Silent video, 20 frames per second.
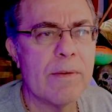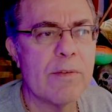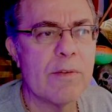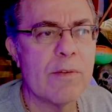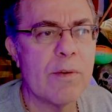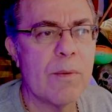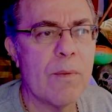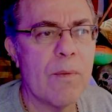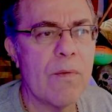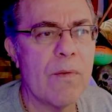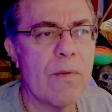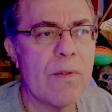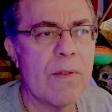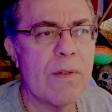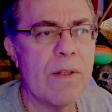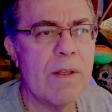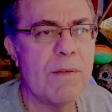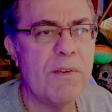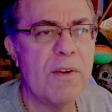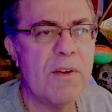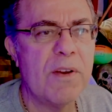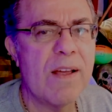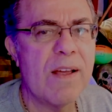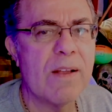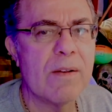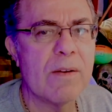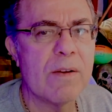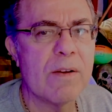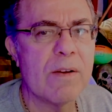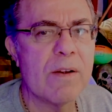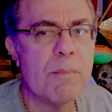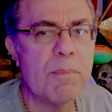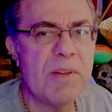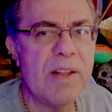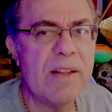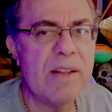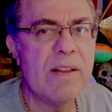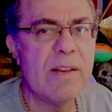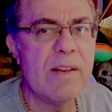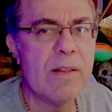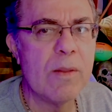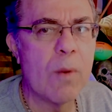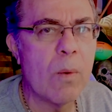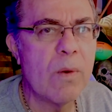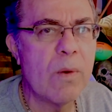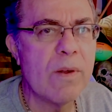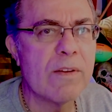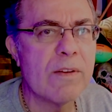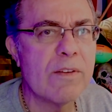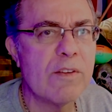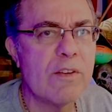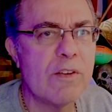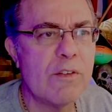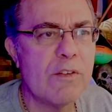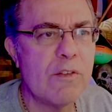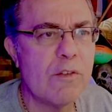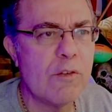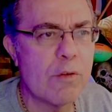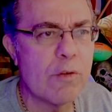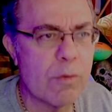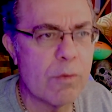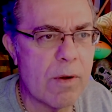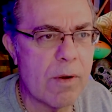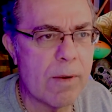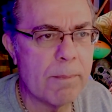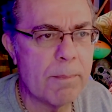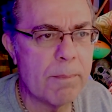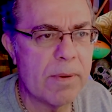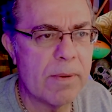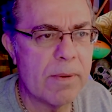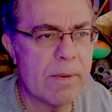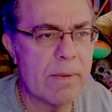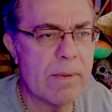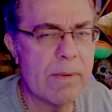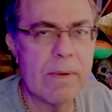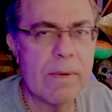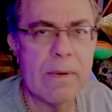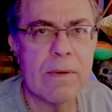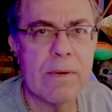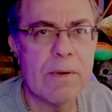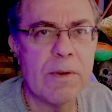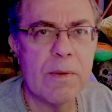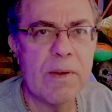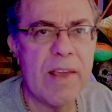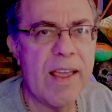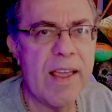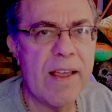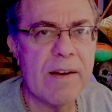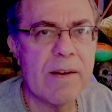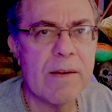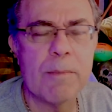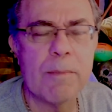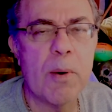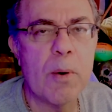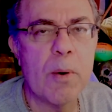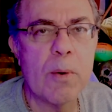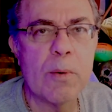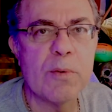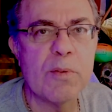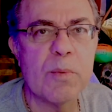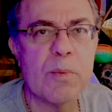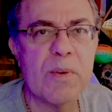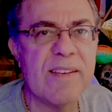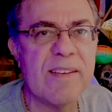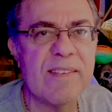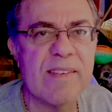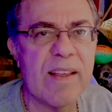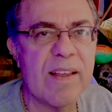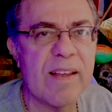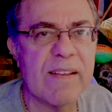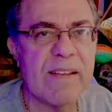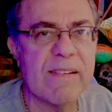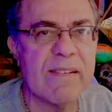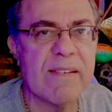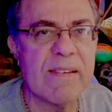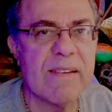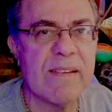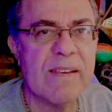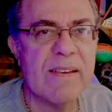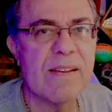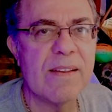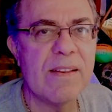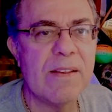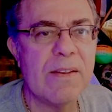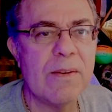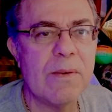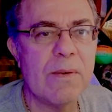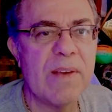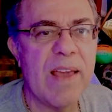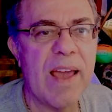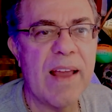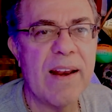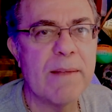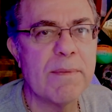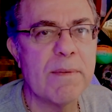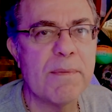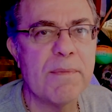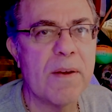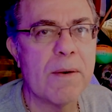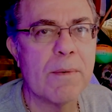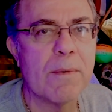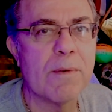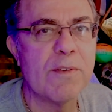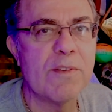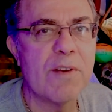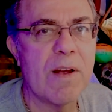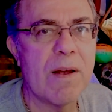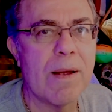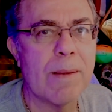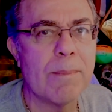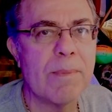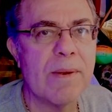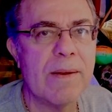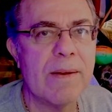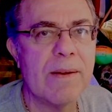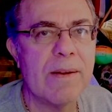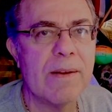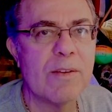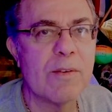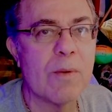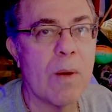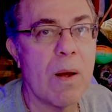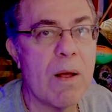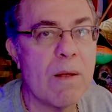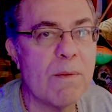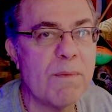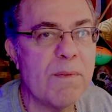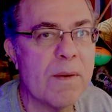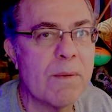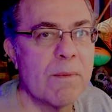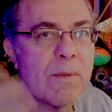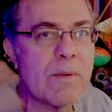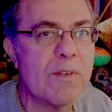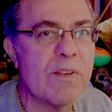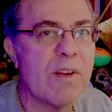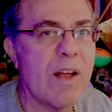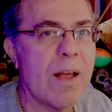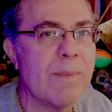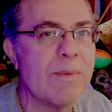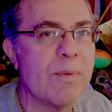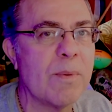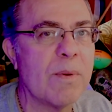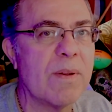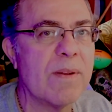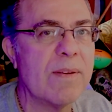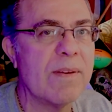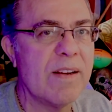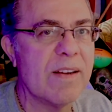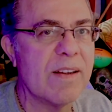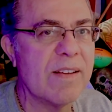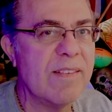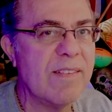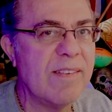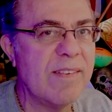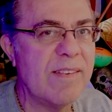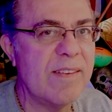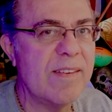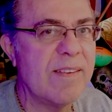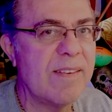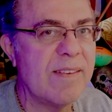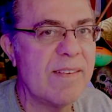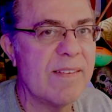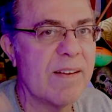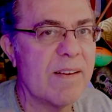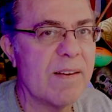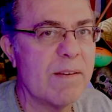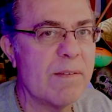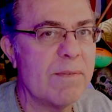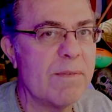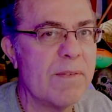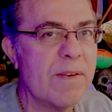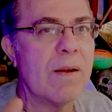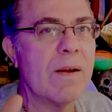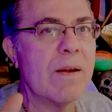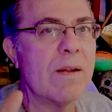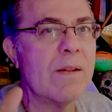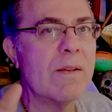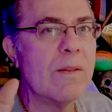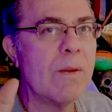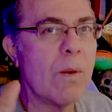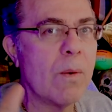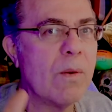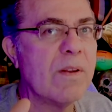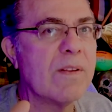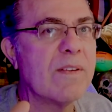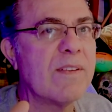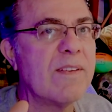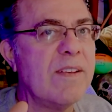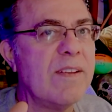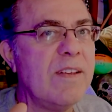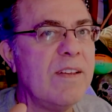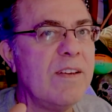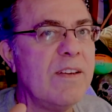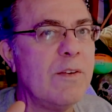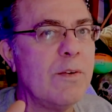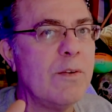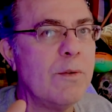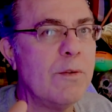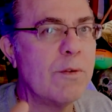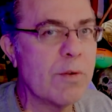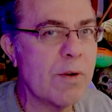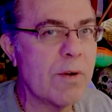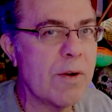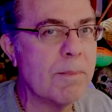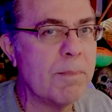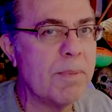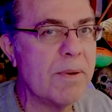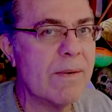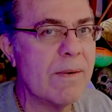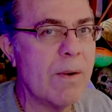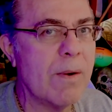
So if you're not completely loyal to Trump, you can't oppose what he says. You can't have a federal job. So all federal jobs will consist of a loyalty to Trump.